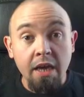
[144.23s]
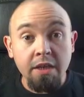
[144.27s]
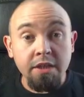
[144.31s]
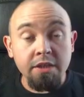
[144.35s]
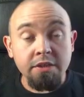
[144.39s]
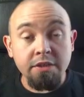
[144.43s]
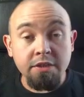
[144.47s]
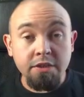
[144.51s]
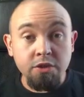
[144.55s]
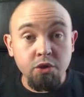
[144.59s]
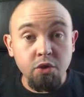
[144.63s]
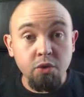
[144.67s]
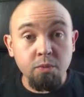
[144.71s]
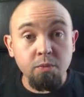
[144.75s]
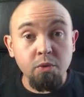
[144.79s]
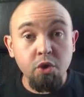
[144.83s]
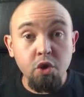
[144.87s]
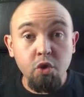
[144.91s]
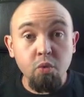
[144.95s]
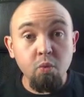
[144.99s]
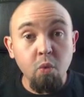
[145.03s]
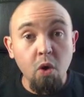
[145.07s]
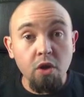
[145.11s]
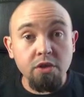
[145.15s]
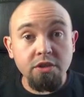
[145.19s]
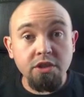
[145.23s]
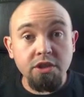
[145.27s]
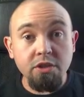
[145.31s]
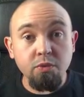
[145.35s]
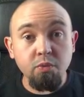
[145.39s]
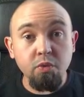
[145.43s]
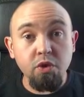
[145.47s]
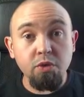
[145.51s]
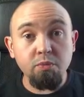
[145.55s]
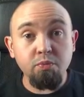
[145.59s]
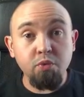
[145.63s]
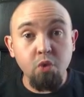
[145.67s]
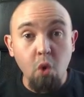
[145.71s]
assume you want to
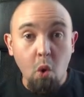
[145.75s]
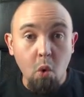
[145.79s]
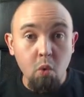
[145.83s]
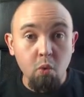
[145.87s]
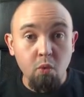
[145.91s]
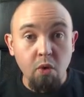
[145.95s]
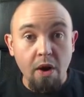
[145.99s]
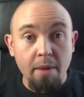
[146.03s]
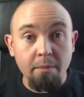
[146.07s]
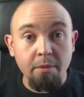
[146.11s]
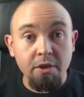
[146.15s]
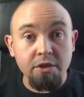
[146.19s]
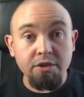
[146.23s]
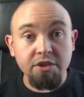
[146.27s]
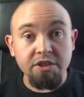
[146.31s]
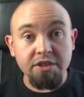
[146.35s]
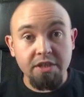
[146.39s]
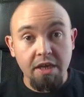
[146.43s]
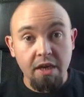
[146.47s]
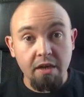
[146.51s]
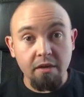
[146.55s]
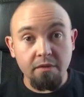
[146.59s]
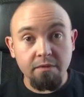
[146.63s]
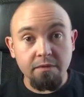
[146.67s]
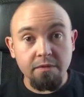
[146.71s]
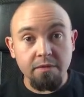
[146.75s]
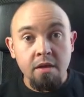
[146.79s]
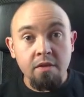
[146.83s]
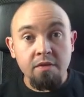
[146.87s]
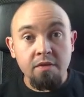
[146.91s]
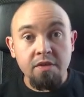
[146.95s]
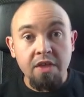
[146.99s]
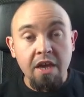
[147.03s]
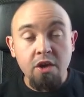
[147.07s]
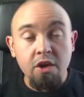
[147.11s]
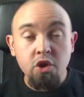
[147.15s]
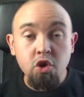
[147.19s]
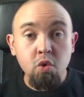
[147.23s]
reprogram yourself,
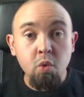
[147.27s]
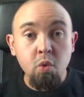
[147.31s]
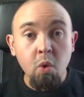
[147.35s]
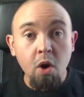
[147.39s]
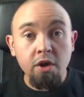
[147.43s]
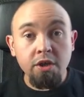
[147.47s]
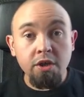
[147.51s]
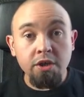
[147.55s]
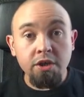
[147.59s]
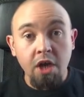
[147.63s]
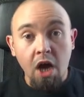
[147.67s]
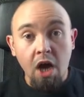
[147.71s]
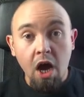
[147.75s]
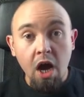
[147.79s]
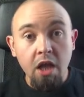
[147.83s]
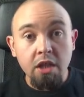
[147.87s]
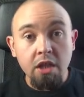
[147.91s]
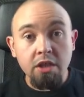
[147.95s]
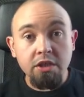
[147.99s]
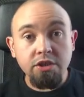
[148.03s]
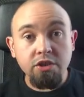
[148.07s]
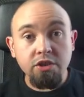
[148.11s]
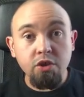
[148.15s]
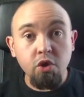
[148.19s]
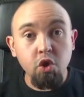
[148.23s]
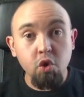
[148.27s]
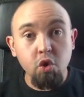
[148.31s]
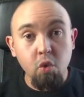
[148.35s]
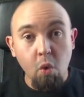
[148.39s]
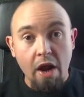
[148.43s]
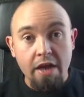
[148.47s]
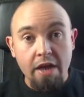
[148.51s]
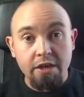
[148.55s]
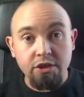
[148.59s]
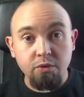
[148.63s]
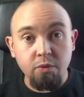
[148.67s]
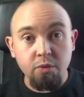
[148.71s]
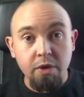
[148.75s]
that you are in college or
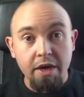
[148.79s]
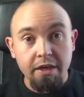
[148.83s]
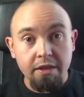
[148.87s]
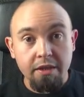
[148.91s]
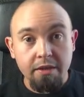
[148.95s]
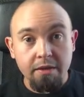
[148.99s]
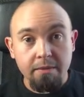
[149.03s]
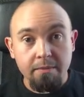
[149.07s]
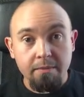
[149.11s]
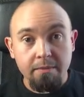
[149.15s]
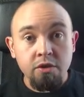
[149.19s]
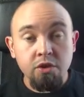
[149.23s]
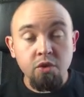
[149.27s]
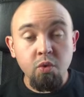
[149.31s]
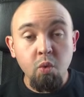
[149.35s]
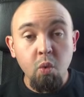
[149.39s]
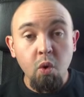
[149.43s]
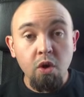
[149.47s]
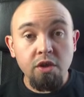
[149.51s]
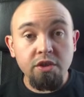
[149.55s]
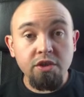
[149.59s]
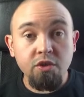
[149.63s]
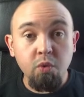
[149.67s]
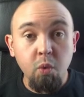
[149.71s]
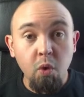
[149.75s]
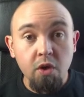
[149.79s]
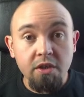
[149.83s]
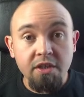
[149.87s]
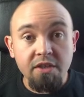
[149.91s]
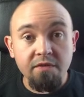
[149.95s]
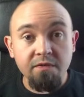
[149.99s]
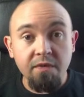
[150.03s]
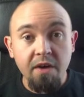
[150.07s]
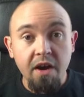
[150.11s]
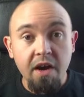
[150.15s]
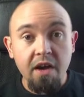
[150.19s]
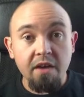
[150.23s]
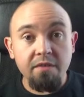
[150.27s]
graduate. You are
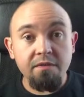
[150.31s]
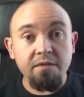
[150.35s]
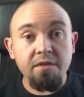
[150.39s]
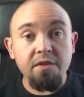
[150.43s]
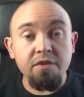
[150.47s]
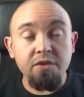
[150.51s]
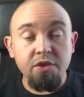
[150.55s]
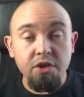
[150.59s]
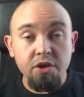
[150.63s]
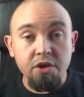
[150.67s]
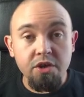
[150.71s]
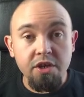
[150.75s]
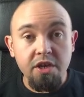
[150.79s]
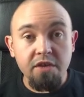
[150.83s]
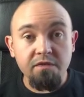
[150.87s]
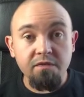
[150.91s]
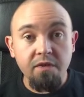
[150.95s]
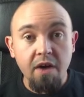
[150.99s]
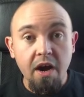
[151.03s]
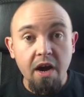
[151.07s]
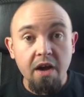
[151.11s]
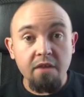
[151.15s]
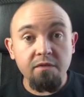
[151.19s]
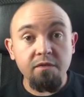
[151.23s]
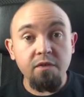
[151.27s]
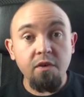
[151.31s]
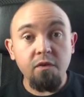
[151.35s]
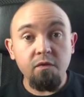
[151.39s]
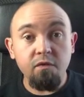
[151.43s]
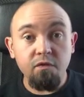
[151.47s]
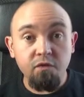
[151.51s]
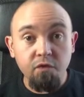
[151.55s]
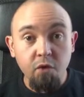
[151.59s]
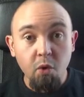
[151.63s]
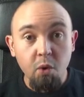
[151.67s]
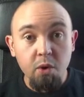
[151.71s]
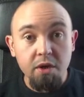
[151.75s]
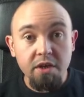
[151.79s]
25, 35,
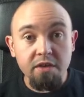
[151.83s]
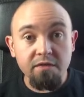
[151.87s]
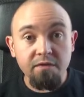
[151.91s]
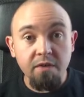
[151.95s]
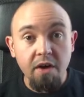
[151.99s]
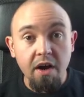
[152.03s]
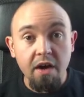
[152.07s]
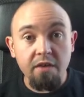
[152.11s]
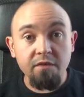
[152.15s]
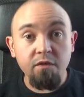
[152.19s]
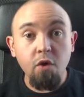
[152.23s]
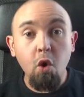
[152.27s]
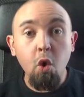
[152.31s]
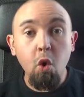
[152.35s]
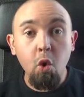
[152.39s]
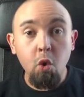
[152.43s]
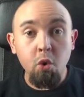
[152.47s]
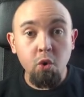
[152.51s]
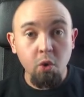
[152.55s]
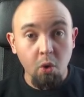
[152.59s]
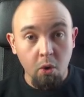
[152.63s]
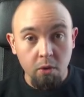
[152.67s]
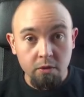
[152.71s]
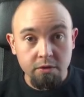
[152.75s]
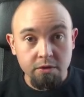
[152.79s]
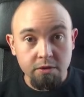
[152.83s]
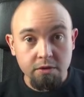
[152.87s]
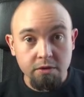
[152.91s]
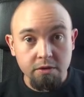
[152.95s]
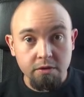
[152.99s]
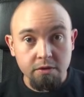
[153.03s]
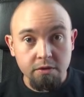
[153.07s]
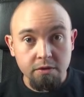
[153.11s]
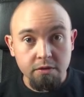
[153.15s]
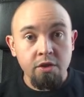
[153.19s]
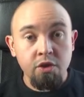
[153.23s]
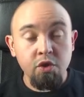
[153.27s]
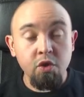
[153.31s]
45 or older.
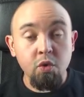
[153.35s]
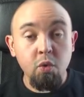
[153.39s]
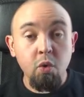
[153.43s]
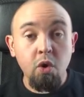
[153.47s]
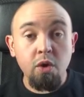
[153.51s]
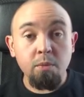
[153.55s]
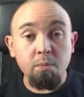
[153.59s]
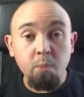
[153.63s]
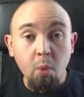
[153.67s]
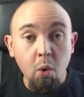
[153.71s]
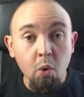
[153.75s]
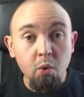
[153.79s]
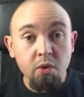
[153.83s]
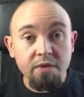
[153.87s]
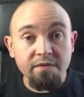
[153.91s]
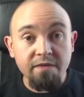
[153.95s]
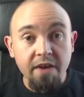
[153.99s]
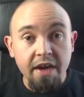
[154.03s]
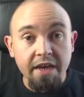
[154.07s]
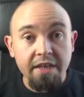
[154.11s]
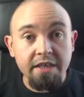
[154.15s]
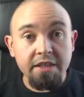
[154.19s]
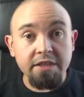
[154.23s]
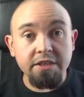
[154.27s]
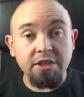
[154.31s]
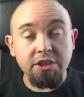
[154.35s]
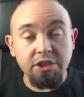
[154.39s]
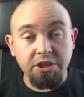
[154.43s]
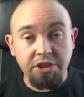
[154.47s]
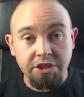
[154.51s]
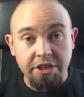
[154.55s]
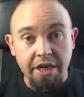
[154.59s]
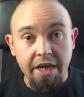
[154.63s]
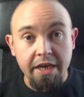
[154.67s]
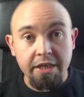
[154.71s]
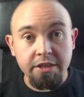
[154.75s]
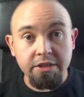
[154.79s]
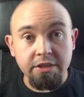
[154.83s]
You are motivated to
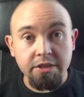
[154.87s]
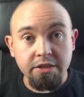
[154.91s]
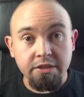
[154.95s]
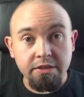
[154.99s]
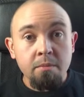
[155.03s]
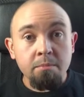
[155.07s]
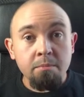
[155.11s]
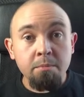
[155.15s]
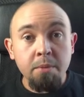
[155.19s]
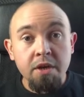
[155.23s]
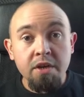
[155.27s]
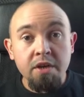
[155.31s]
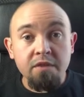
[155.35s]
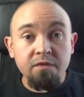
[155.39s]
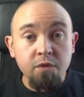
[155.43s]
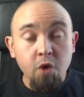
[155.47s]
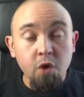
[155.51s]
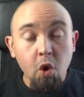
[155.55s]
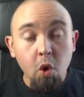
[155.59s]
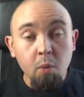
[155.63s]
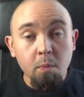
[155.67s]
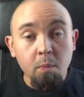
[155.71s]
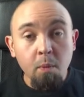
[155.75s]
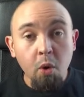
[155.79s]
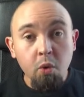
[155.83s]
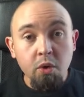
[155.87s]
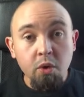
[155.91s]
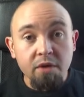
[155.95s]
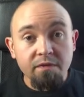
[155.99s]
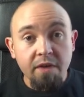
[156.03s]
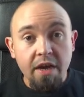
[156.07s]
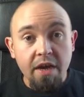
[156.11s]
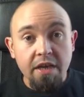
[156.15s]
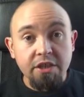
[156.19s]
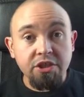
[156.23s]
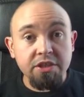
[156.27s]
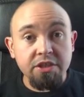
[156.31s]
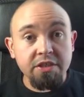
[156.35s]
change. But if your
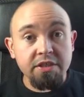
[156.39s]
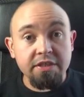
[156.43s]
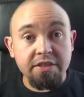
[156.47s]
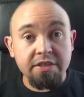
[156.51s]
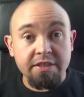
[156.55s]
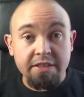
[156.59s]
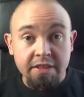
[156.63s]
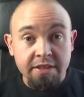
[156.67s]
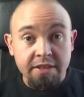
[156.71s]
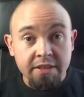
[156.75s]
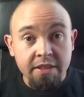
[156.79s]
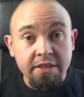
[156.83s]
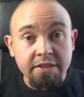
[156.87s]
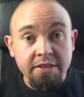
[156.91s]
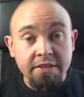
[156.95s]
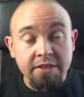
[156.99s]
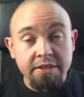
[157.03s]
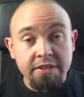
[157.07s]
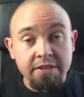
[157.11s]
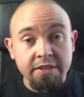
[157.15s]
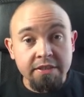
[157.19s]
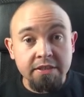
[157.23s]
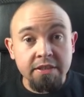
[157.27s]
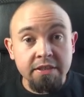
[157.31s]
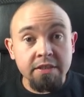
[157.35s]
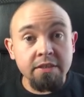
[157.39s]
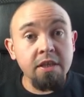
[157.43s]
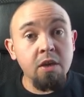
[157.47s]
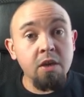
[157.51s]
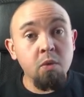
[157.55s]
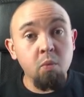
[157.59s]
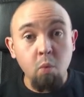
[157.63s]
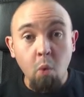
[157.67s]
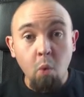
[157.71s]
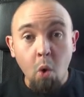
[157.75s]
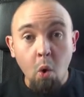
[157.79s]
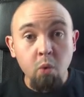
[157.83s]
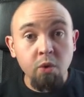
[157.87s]
motivation is inconsistent,
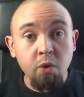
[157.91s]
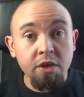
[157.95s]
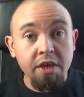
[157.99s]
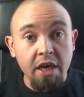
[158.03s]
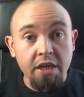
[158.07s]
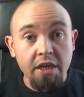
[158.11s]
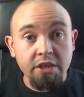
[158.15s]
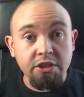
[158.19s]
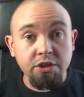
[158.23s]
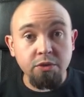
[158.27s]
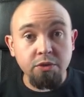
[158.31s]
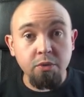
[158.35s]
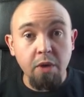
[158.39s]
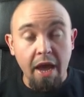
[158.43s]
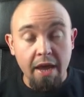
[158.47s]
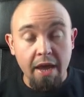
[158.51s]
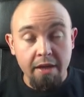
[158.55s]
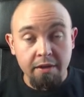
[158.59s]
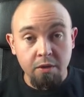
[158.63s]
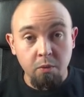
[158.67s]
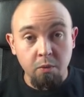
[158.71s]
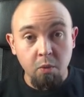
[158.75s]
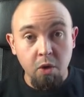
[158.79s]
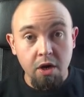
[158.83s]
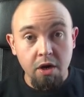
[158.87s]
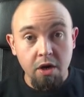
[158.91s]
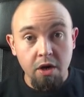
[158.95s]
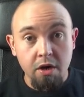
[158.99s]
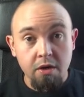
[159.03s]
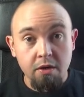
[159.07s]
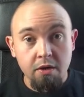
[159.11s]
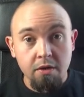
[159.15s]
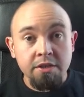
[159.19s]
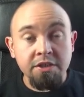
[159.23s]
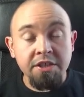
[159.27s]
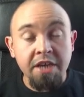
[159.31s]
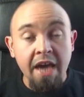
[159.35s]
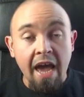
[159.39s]
it won't get you anywhere.
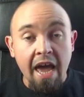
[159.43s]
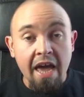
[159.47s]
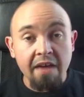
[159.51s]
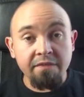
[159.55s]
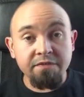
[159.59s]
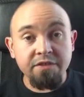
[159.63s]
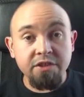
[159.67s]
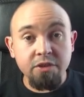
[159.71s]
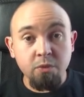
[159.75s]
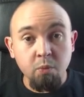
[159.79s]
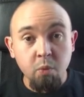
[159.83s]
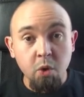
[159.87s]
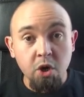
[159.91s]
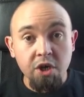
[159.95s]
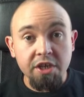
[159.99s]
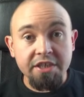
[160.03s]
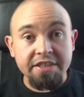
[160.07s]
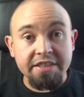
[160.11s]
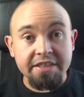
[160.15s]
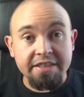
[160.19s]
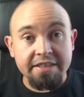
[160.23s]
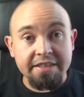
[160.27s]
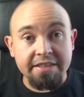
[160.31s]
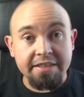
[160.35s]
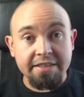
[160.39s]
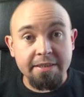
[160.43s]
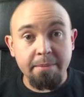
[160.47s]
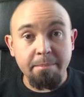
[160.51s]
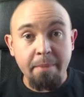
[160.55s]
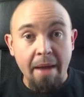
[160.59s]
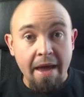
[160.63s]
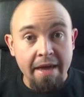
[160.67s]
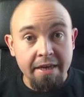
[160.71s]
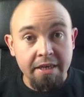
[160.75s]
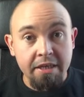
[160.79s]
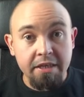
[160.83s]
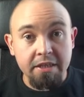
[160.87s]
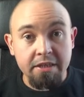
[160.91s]
You have to work
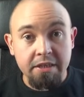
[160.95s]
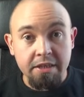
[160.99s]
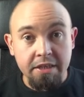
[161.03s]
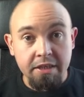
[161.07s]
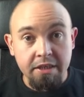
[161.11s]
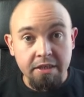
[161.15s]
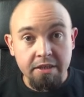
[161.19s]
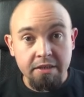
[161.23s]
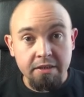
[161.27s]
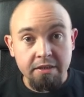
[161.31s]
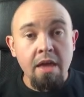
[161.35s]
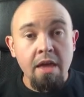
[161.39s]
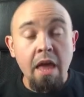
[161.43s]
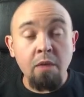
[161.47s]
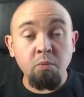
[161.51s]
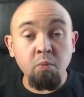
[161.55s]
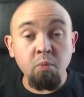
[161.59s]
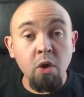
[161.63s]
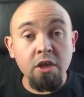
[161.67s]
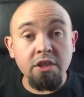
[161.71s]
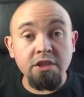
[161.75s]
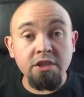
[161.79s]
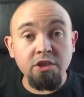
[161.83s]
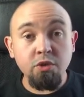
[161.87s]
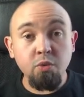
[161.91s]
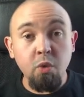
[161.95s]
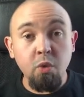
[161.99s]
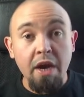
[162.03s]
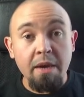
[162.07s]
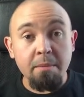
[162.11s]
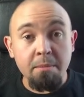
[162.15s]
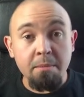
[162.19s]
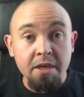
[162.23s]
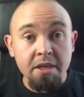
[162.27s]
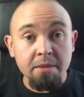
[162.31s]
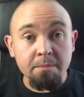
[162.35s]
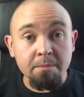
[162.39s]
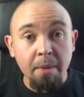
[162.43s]
systematically. And what do I
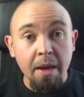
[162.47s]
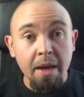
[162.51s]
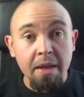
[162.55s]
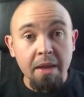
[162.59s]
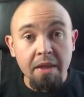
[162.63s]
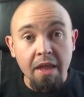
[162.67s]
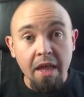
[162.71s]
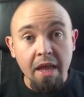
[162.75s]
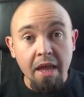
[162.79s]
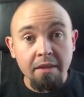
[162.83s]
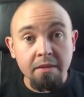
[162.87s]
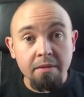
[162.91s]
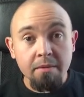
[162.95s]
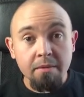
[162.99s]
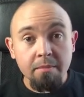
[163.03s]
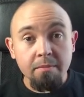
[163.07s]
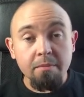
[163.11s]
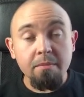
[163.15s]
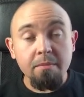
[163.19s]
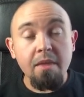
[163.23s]
mean by that?